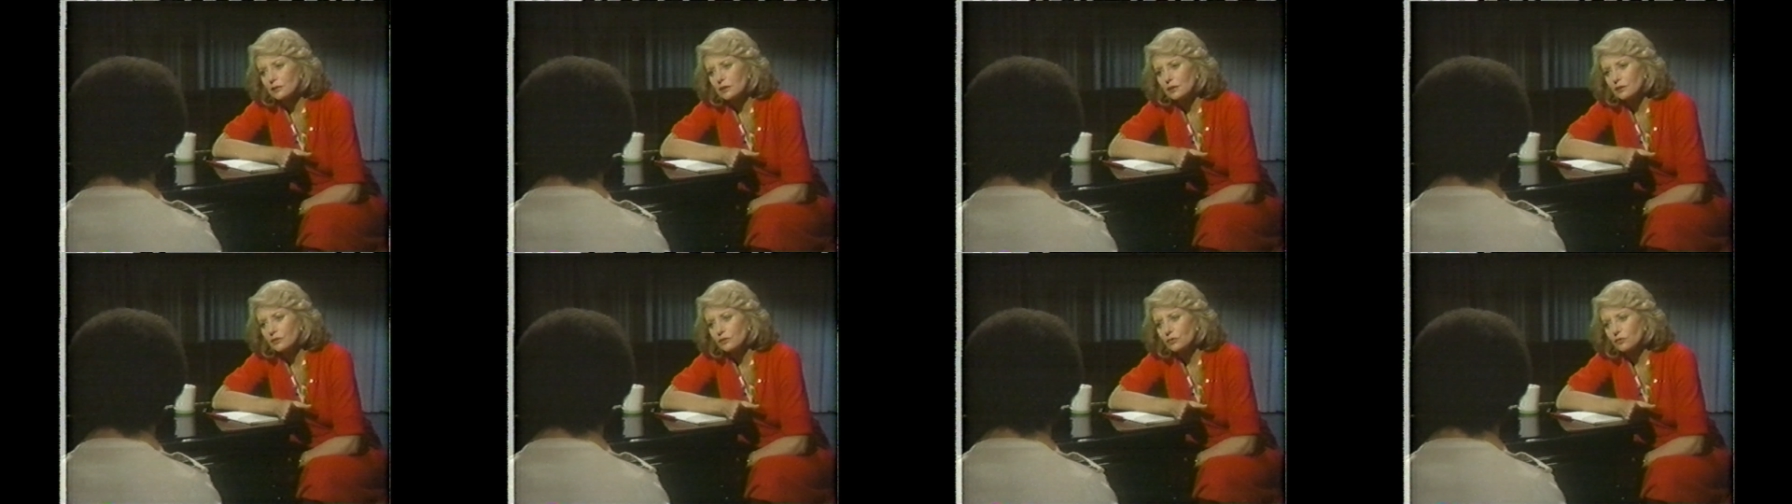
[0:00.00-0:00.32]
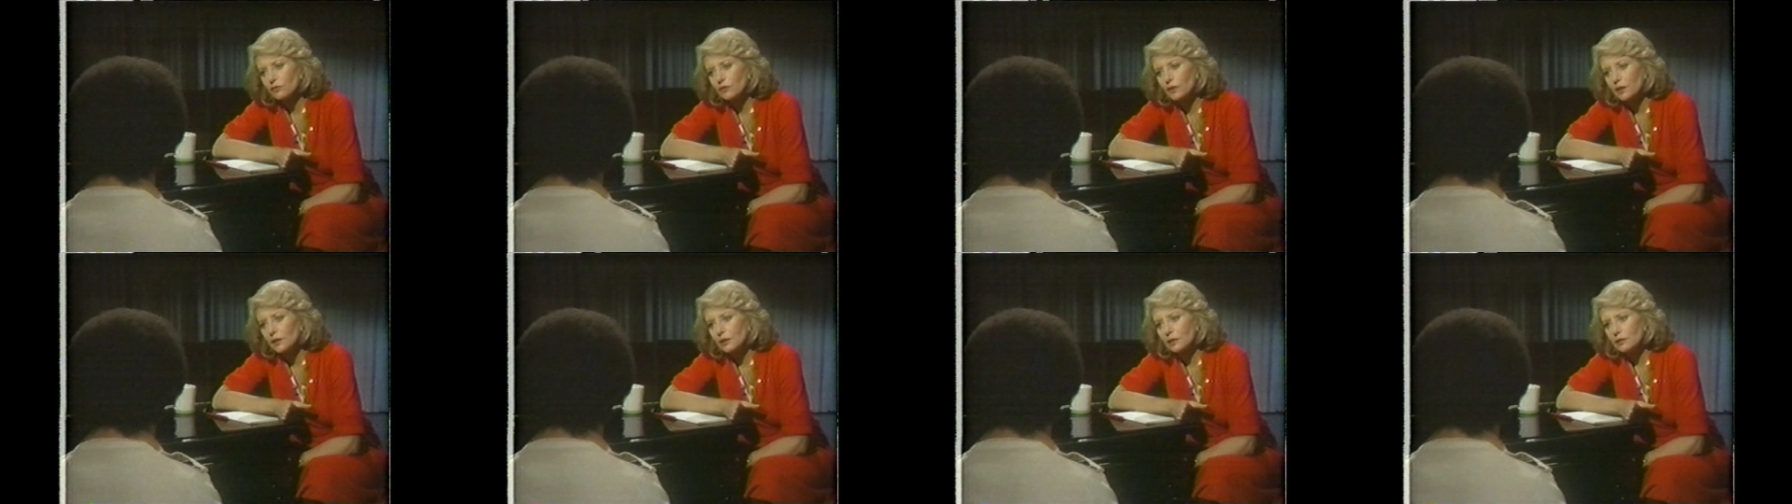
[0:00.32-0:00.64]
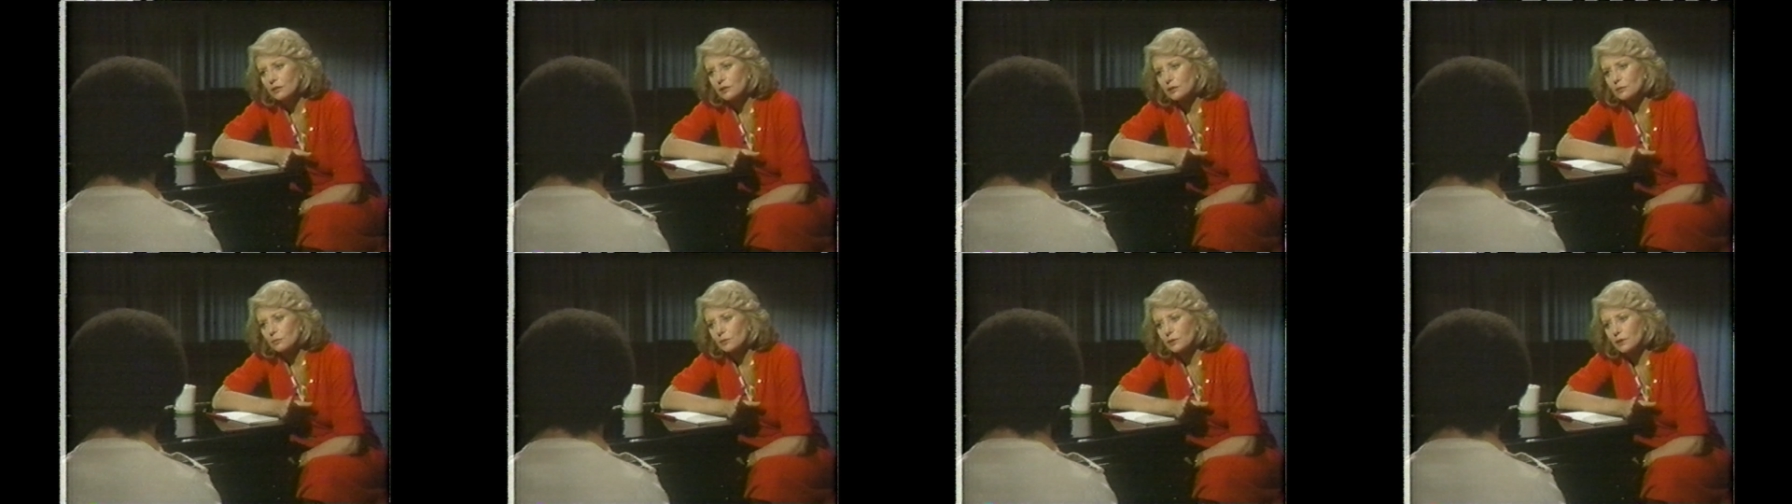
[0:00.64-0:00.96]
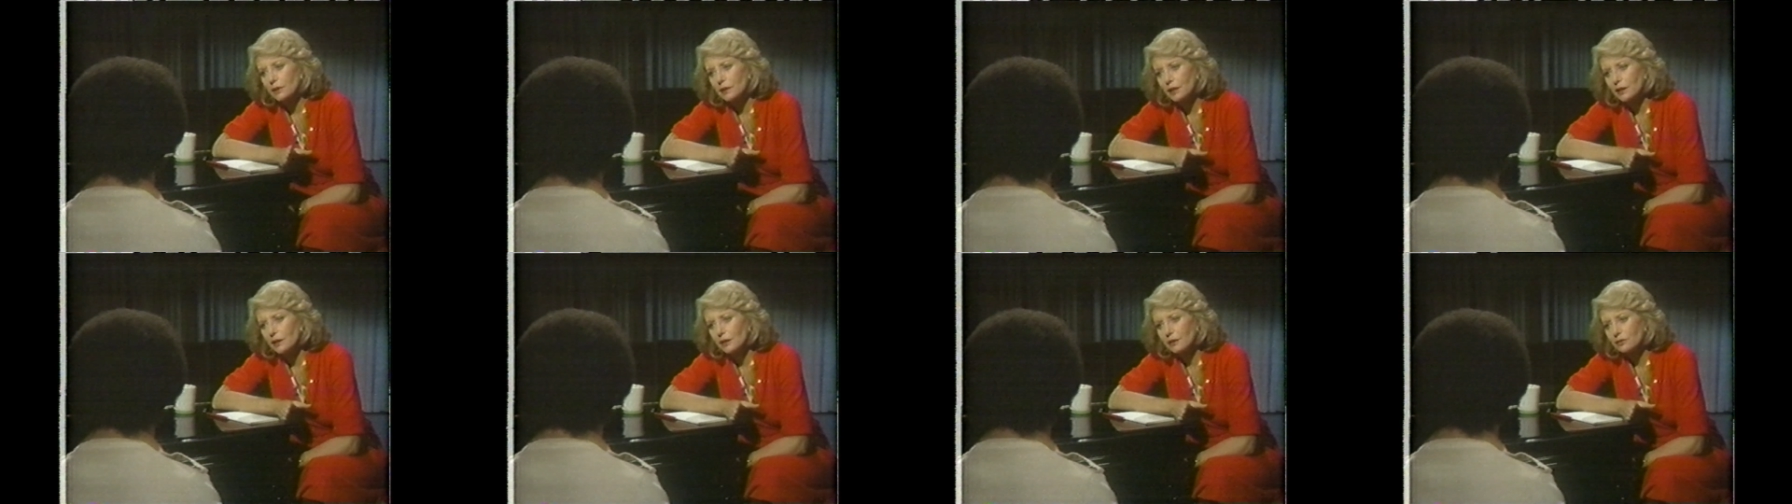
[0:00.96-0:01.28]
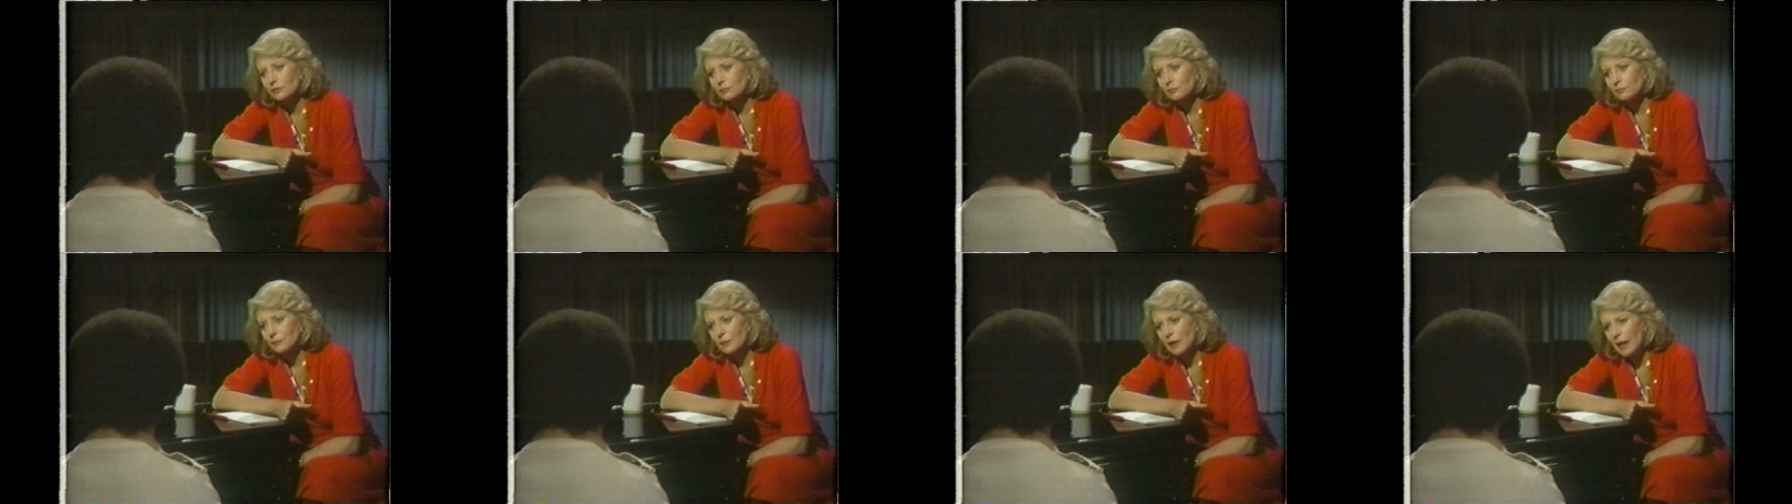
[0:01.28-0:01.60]
is fate, that what
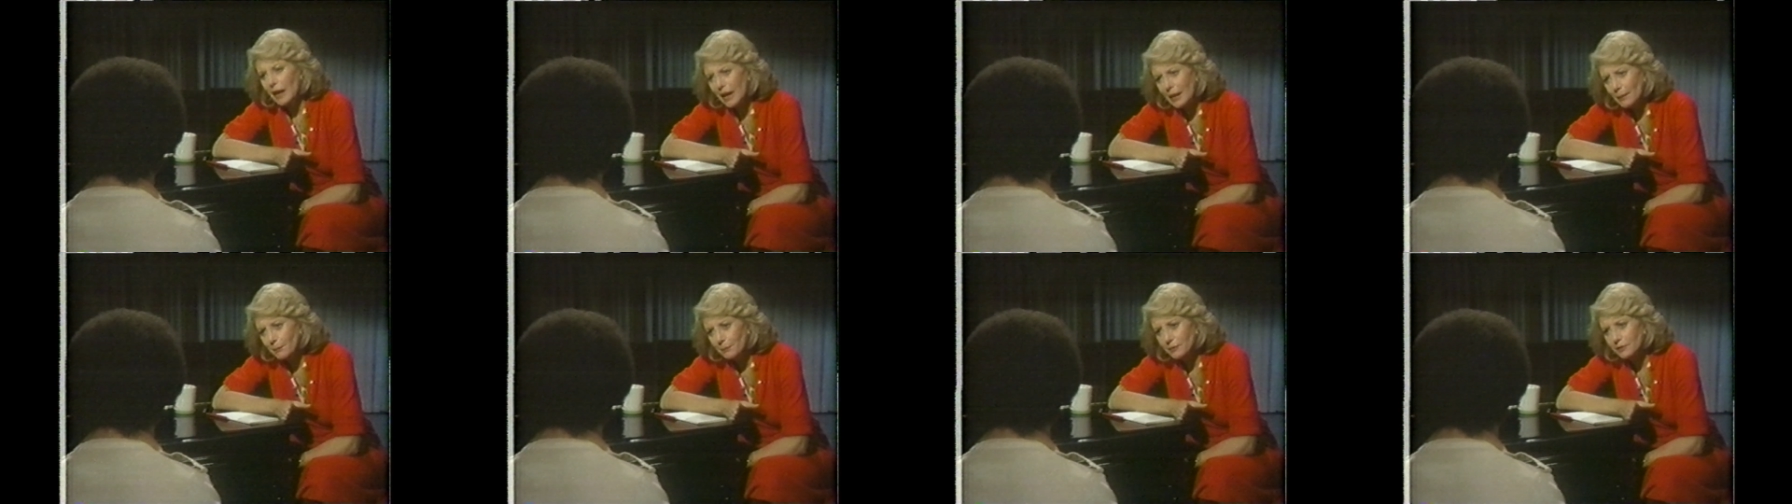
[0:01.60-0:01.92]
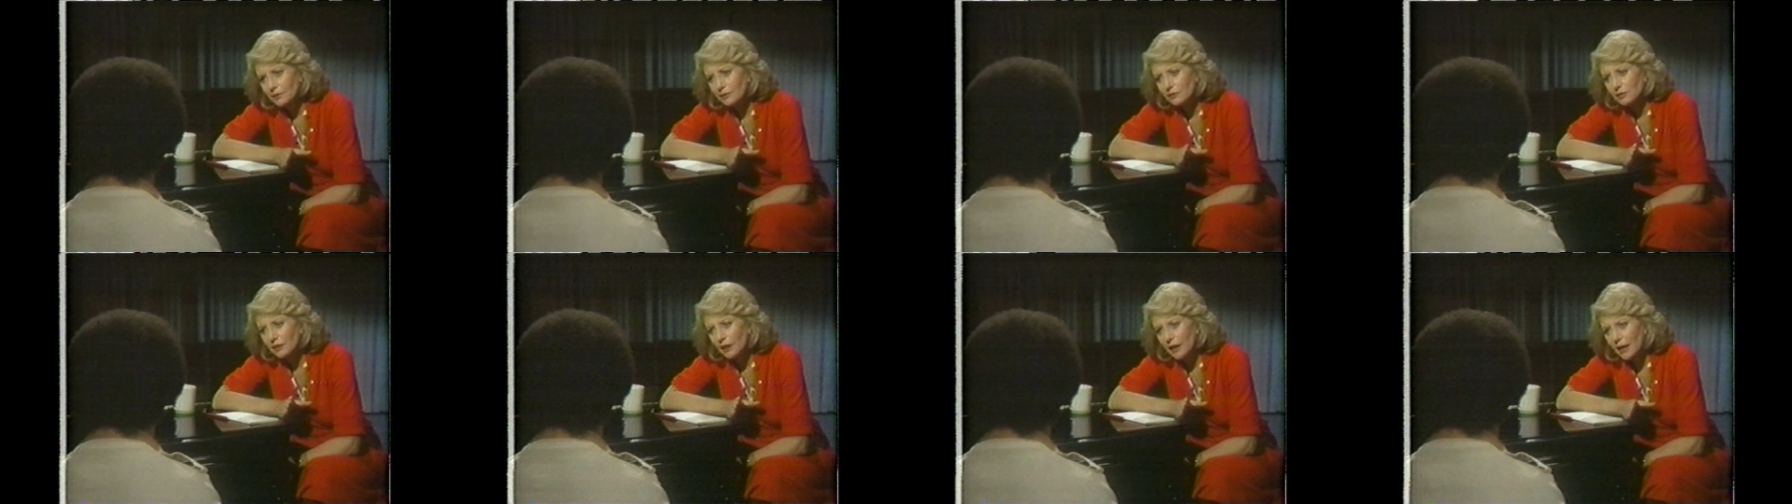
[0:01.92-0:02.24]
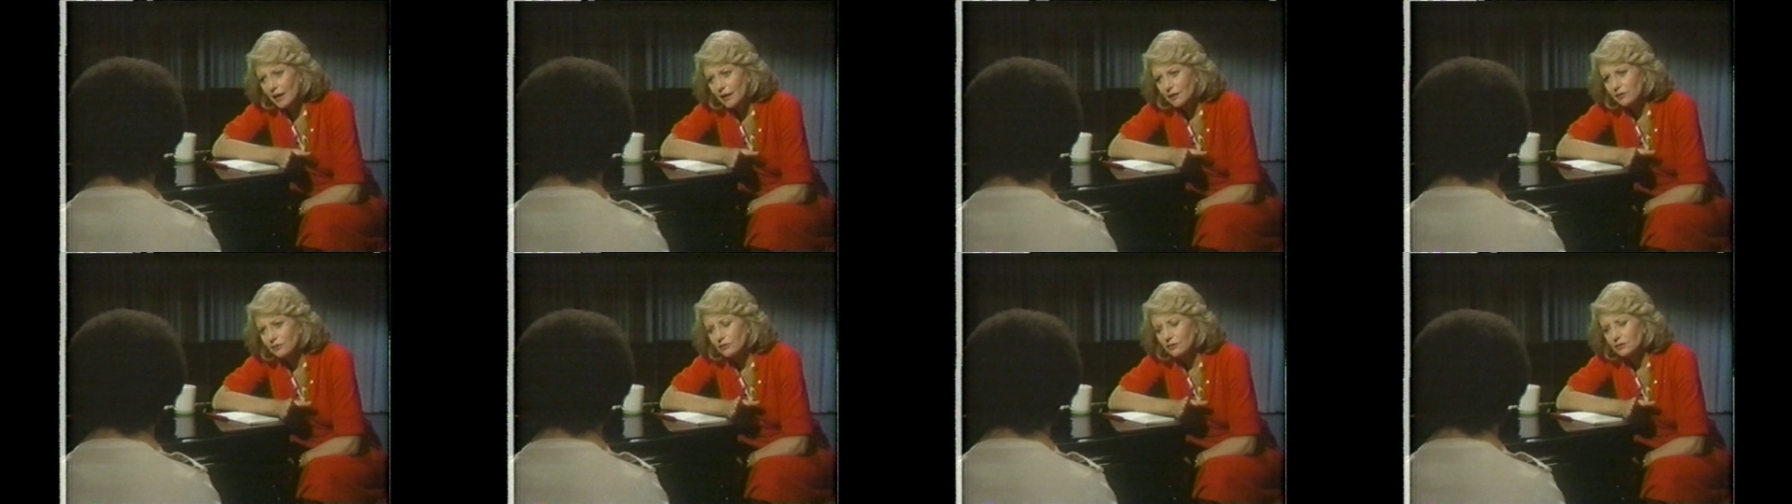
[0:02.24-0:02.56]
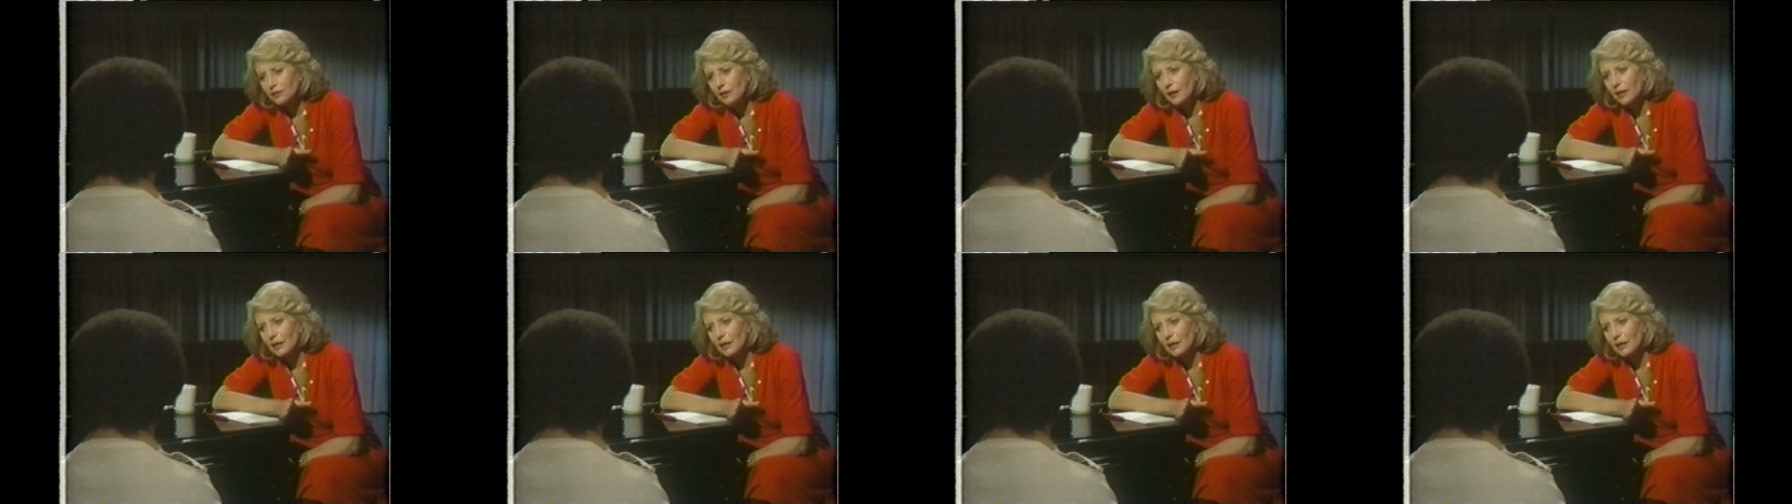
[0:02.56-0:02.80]
has, happens has to